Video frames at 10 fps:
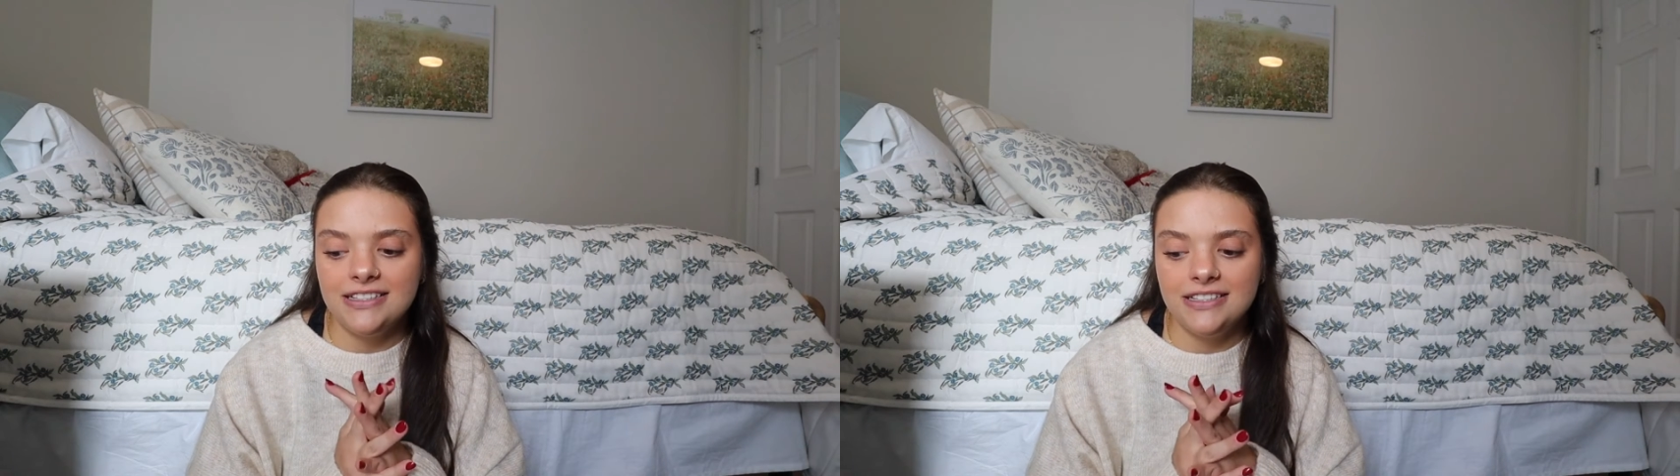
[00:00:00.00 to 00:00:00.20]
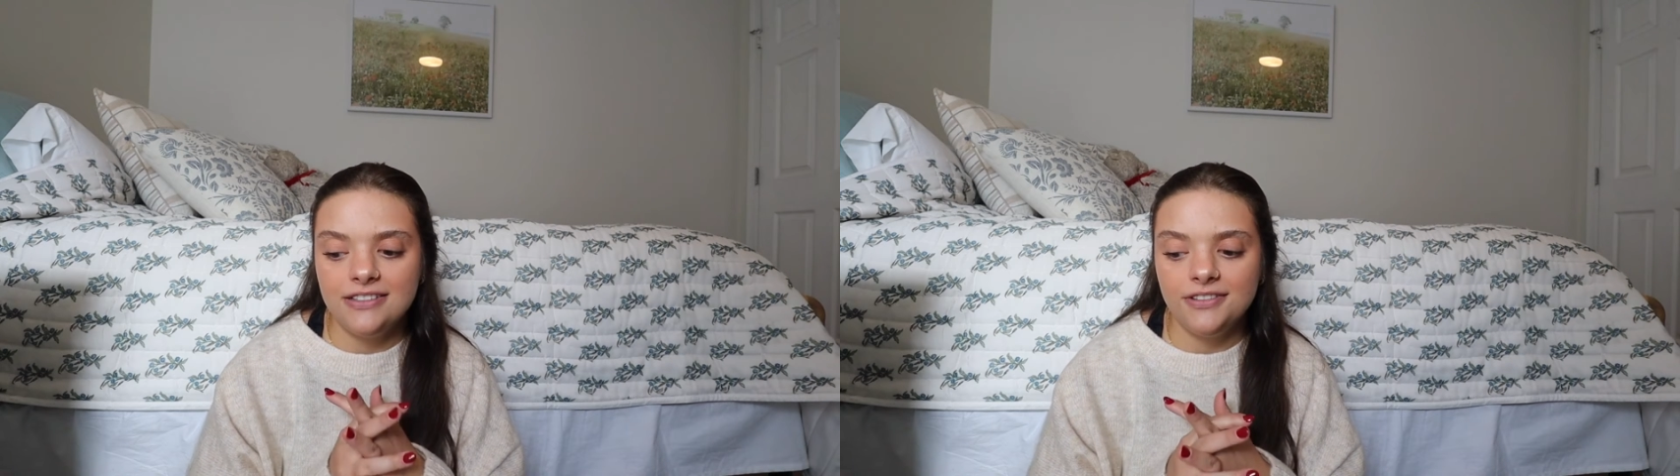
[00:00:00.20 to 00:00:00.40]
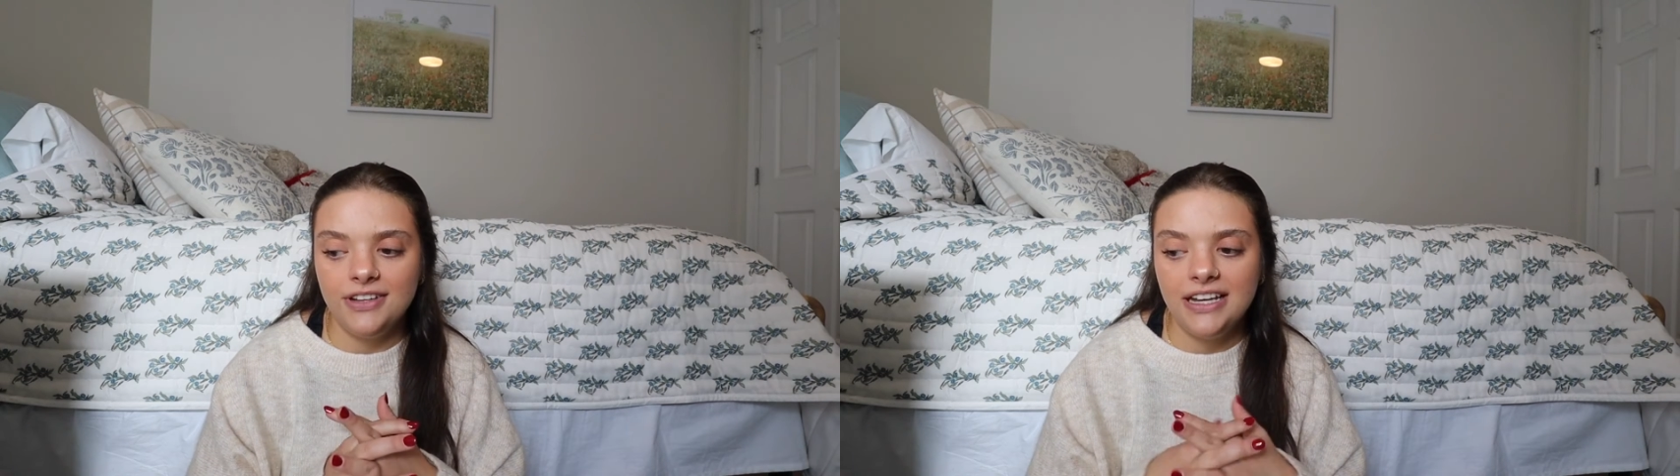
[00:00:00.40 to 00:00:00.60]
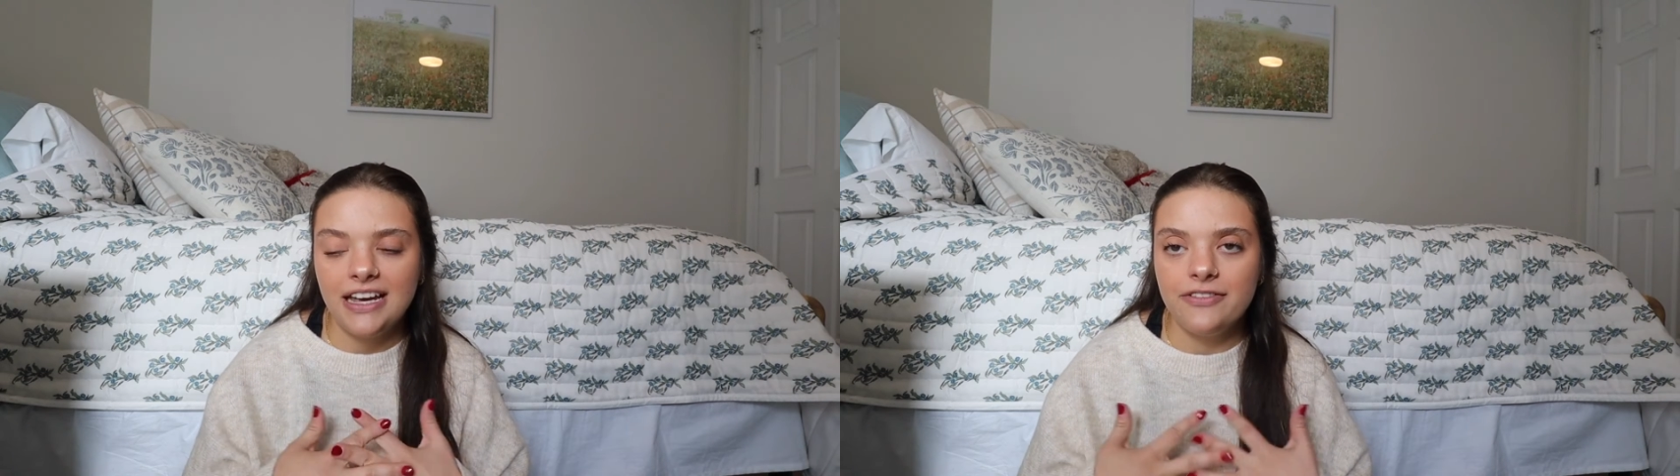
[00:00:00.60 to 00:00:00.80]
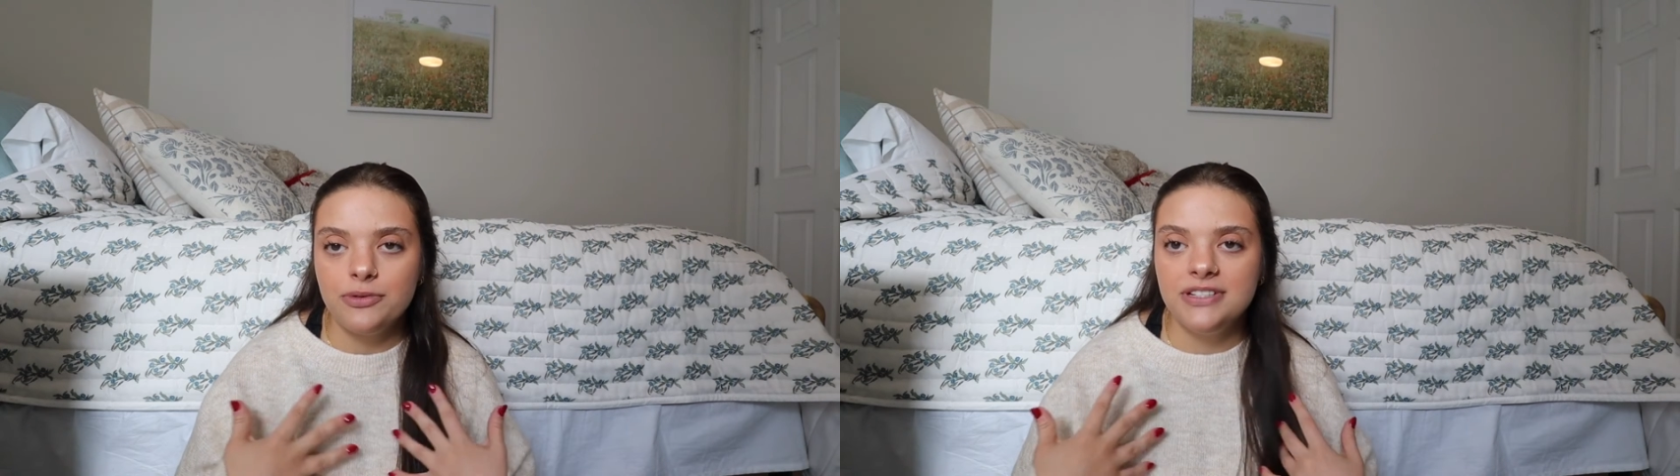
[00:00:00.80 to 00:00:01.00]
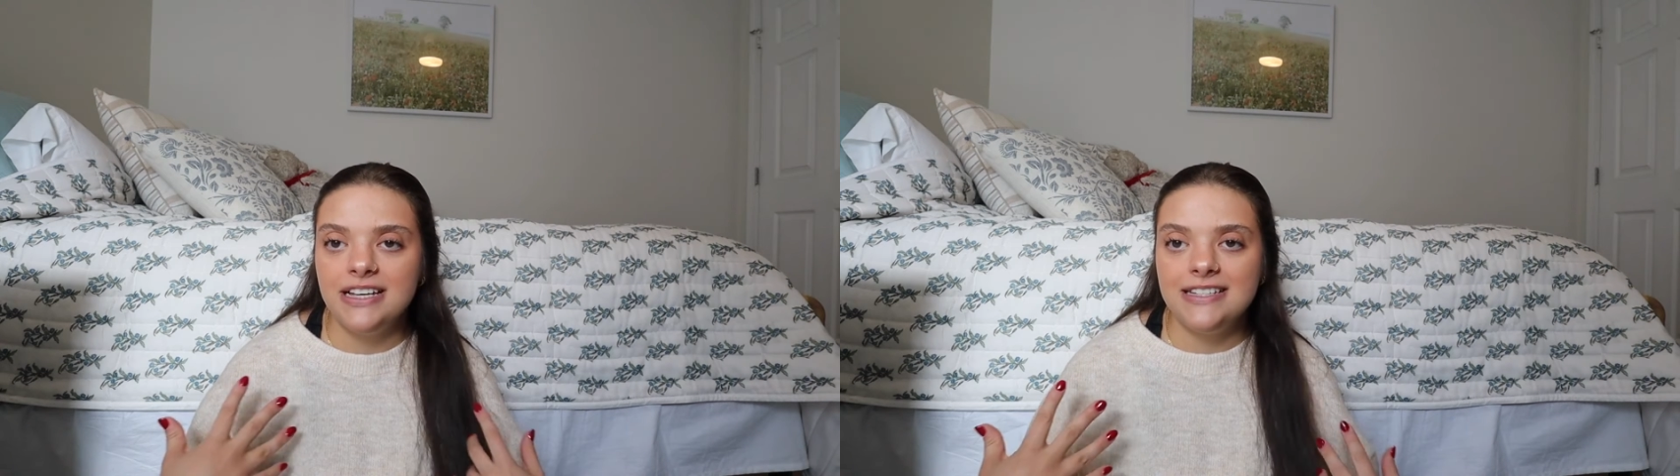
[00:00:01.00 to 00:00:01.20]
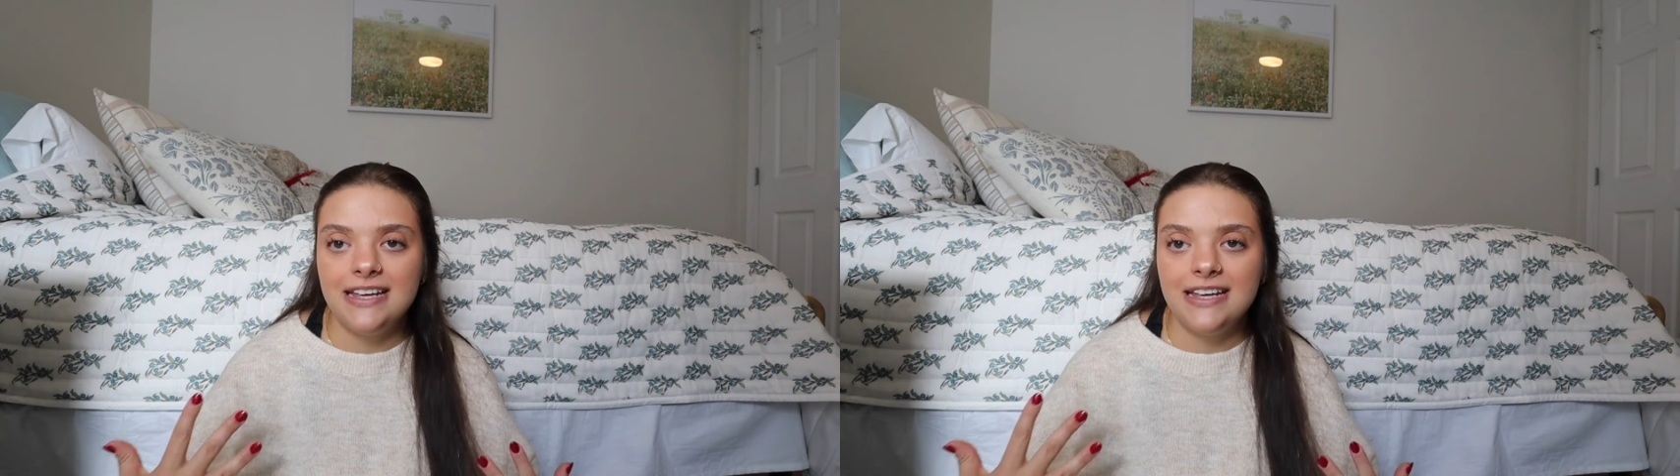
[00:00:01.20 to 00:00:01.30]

is, like everyone says,